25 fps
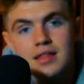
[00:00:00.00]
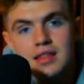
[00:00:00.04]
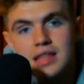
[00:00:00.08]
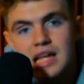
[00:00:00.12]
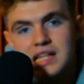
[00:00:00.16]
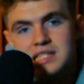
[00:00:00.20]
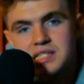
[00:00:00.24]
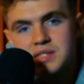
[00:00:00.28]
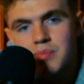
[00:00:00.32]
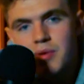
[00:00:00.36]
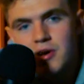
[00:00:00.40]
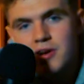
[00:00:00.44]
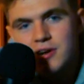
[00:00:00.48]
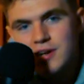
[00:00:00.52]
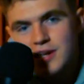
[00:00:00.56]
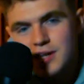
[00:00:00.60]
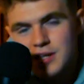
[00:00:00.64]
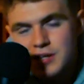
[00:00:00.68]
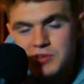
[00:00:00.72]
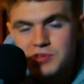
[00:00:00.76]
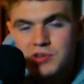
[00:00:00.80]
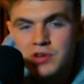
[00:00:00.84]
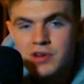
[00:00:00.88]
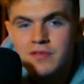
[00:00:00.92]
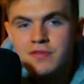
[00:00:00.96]
That's about going
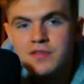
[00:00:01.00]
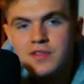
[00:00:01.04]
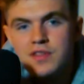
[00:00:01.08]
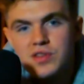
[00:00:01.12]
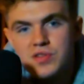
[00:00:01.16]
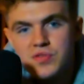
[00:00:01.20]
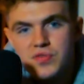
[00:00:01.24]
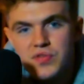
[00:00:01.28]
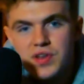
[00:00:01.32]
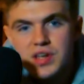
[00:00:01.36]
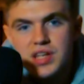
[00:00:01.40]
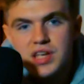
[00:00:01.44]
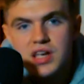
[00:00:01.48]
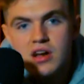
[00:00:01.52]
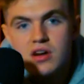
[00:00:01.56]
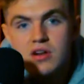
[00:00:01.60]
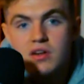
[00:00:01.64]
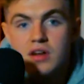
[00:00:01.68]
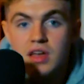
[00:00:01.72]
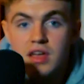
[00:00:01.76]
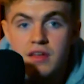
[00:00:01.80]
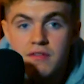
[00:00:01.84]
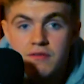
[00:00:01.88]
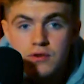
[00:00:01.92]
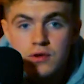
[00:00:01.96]
to do it for this video.
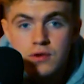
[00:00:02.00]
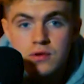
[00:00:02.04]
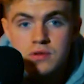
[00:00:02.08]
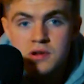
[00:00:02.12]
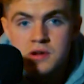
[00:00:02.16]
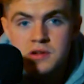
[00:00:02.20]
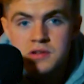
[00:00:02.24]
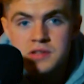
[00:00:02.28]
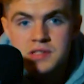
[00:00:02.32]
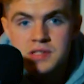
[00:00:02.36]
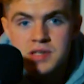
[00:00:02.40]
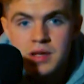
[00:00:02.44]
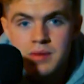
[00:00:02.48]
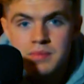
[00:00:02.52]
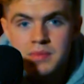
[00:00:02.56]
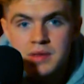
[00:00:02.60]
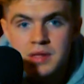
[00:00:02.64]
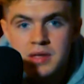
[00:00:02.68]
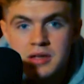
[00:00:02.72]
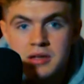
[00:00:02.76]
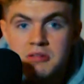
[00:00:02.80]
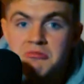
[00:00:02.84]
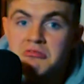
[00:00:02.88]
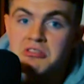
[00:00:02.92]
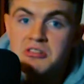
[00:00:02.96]
If you learned
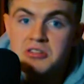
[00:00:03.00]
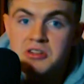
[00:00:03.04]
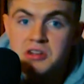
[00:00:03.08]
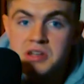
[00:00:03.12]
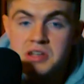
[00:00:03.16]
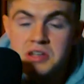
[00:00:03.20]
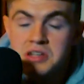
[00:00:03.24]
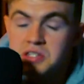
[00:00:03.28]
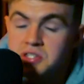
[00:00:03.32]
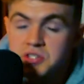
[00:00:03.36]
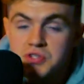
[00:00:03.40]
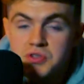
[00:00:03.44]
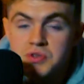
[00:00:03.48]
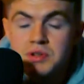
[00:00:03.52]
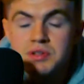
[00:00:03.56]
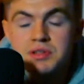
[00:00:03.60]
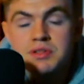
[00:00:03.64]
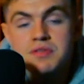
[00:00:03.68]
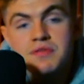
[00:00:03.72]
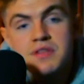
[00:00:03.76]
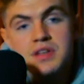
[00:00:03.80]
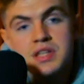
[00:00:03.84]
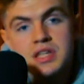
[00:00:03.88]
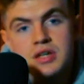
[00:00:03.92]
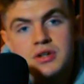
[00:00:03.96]
something or enjoyed
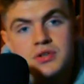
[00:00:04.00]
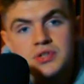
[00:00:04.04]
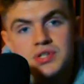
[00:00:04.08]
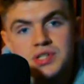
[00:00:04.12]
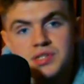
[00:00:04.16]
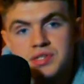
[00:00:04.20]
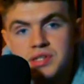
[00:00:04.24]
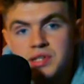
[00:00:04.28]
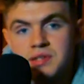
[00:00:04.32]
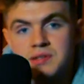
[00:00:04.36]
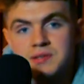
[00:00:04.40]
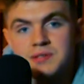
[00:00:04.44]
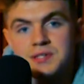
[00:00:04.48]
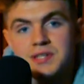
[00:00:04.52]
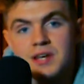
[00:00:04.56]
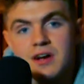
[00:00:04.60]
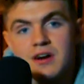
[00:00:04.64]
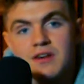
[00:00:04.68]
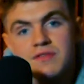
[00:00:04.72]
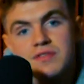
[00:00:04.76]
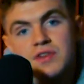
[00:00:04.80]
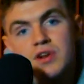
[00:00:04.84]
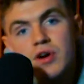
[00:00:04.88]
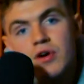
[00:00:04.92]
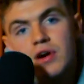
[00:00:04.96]
the video just in
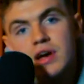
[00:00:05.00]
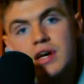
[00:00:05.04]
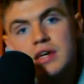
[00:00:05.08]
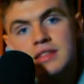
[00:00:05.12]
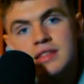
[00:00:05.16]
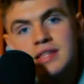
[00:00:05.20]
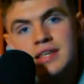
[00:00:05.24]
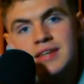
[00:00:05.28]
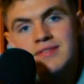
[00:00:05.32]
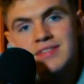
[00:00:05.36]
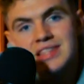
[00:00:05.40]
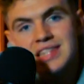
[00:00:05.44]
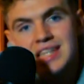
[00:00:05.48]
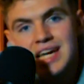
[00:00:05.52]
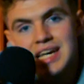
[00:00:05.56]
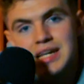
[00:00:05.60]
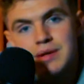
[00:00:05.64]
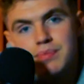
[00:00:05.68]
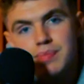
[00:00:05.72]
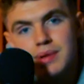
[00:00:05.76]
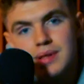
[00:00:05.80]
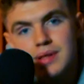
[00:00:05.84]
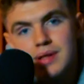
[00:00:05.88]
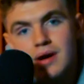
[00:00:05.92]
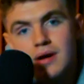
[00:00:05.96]
itself, go ahead and leave a
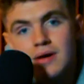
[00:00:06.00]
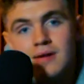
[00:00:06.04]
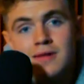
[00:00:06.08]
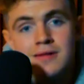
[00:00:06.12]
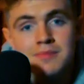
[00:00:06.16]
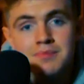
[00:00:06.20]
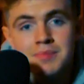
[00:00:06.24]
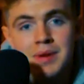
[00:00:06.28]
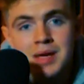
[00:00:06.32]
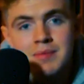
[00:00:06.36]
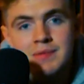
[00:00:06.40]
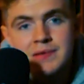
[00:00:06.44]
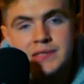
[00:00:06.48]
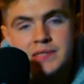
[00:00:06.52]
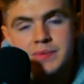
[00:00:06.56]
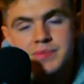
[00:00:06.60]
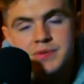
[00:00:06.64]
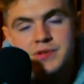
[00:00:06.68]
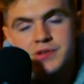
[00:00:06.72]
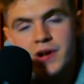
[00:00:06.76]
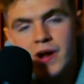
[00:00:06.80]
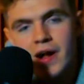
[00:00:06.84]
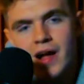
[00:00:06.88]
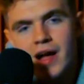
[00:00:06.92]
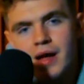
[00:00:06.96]
like below, maybe
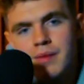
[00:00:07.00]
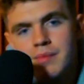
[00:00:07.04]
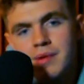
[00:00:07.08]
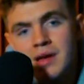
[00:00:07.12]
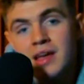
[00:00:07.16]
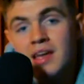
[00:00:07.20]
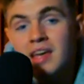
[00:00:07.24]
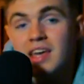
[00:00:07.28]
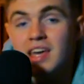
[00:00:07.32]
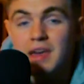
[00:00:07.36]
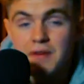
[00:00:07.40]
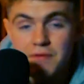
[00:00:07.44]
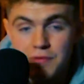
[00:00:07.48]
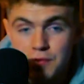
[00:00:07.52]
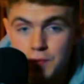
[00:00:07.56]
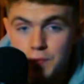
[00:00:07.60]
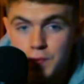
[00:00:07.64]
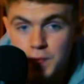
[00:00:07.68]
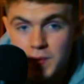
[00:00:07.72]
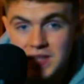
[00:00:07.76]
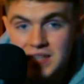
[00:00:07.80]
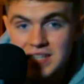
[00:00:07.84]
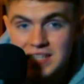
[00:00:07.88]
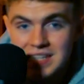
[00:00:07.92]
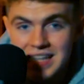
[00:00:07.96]
subscribe. If you
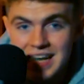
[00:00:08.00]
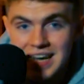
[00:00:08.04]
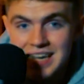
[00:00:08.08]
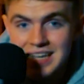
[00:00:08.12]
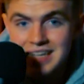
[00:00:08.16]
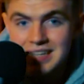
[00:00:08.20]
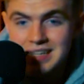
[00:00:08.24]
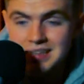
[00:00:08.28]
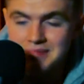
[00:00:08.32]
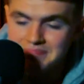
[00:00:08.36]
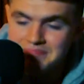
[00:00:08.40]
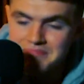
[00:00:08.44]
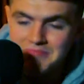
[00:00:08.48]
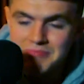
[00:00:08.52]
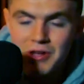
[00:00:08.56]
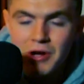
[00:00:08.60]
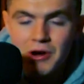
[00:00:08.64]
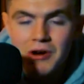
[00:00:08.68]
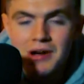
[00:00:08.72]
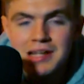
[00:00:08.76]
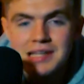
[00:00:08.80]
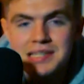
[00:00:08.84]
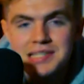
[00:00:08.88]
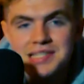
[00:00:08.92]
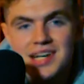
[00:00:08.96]
really like it,
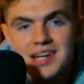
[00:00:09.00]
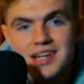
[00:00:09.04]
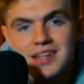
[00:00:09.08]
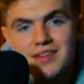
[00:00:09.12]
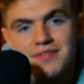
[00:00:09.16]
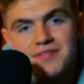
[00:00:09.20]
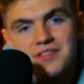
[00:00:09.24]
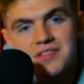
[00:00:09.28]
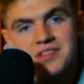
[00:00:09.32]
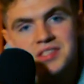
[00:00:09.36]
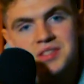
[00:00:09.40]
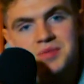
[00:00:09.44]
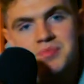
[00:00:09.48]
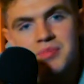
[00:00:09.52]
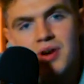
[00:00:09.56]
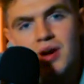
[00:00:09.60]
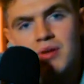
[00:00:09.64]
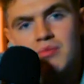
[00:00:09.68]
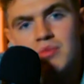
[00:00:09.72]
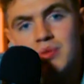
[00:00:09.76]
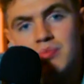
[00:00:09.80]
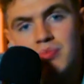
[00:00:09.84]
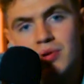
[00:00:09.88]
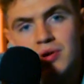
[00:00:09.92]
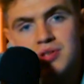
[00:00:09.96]
go ahead and tell your friends
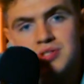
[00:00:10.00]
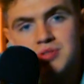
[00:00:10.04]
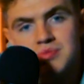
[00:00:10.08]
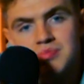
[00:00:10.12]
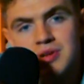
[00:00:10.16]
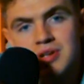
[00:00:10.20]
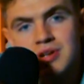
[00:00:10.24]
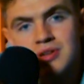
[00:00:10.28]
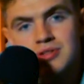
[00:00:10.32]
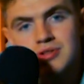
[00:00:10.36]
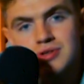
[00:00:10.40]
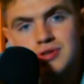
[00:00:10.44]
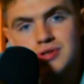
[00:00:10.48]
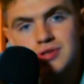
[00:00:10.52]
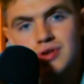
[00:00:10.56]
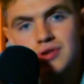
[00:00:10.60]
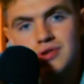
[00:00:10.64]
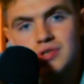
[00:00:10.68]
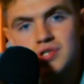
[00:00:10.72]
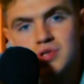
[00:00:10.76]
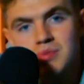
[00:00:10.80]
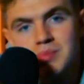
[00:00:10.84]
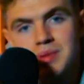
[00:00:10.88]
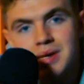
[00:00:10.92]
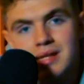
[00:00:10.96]
about me. Post me on your
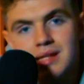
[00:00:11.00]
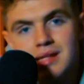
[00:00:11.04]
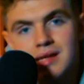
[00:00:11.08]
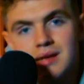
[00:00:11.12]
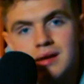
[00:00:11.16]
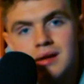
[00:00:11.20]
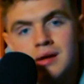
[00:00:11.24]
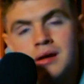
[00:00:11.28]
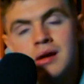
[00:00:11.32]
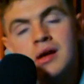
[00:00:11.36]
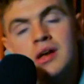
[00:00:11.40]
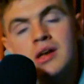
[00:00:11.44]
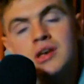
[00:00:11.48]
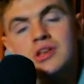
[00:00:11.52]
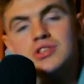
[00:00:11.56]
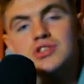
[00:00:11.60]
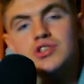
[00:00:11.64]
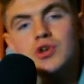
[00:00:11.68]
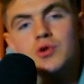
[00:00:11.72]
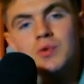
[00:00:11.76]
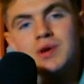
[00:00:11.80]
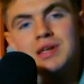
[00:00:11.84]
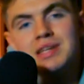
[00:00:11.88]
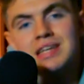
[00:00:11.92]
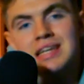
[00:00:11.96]
social media
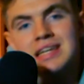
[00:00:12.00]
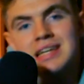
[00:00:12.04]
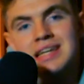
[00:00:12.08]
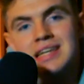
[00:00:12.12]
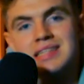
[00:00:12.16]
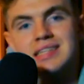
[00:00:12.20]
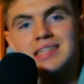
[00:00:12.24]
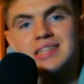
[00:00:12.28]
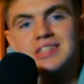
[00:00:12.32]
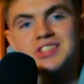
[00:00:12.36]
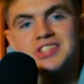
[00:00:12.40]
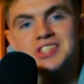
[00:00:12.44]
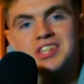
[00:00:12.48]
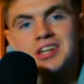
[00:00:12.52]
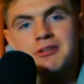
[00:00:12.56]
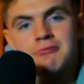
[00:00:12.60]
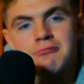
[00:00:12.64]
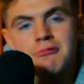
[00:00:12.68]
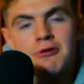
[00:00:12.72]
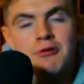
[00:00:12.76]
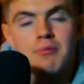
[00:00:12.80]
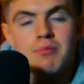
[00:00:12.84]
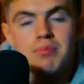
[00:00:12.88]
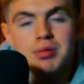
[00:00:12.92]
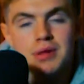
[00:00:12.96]
so we can get this
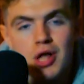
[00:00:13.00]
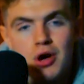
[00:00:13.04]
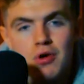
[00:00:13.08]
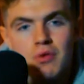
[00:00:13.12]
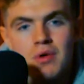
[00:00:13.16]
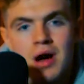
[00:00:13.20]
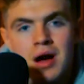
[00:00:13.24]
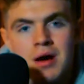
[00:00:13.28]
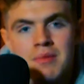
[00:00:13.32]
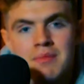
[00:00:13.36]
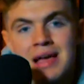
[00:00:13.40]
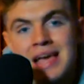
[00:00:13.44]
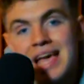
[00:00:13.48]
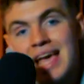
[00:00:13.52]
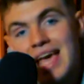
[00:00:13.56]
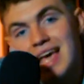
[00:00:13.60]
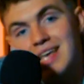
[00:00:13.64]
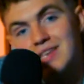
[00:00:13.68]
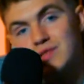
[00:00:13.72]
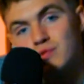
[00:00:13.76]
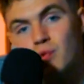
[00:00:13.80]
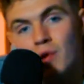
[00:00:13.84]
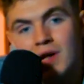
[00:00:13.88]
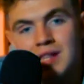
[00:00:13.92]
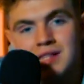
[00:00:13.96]
channel to blow up,
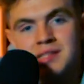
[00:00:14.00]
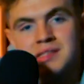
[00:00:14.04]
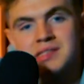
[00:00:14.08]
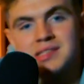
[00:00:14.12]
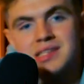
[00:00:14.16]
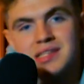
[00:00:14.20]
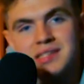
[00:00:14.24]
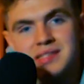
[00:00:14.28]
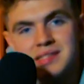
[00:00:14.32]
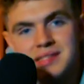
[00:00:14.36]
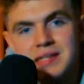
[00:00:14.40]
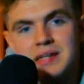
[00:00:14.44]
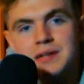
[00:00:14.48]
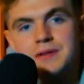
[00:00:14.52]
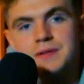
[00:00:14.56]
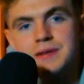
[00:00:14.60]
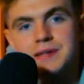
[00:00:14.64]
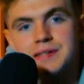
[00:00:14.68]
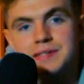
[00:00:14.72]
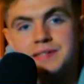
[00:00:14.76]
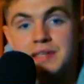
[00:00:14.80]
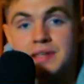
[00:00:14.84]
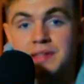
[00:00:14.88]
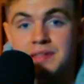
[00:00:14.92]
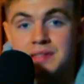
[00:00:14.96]
as well as this
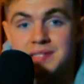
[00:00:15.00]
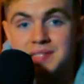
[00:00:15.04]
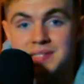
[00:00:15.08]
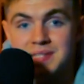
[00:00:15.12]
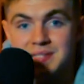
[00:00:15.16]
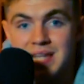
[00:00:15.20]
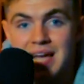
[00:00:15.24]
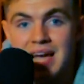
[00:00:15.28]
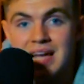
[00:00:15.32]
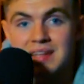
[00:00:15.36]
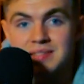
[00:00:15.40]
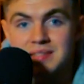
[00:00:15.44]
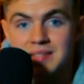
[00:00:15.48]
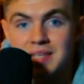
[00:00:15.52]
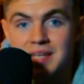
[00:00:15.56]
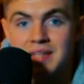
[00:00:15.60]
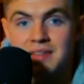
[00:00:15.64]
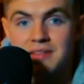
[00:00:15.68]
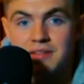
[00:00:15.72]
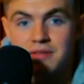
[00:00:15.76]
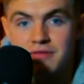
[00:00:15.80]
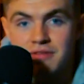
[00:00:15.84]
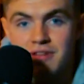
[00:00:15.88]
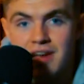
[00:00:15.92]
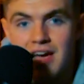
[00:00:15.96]
series, the stats
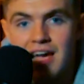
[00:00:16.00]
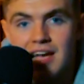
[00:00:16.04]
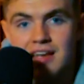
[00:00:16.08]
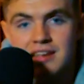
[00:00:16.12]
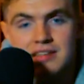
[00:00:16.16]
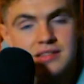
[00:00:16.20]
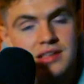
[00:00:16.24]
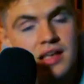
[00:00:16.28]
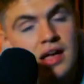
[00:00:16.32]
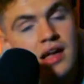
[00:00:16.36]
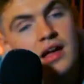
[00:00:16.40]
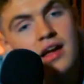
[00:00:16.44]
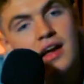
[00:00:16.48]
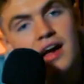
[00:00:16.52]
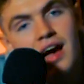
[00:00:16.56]
and the facts.